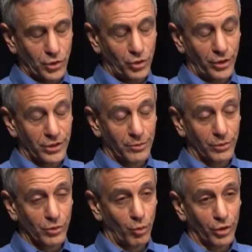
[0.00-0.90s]

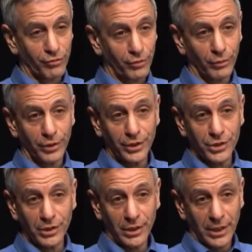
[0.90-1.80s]
Judaism is a wonderful
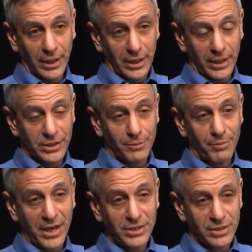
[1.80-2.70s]
religion. It's
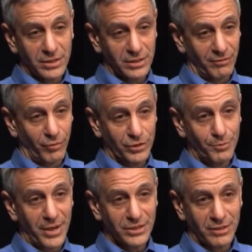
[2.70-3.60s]
the basis of
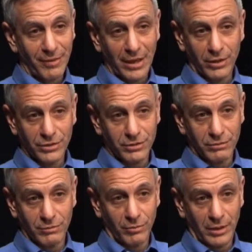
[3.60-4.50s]
what's best about
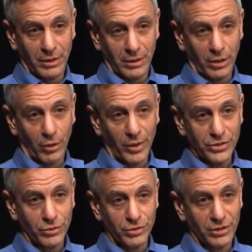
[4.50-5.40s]
us in our
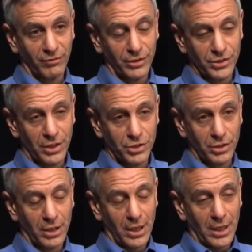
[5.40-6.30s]
Western
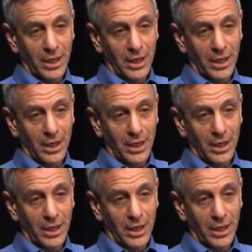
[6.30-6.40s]
civilization.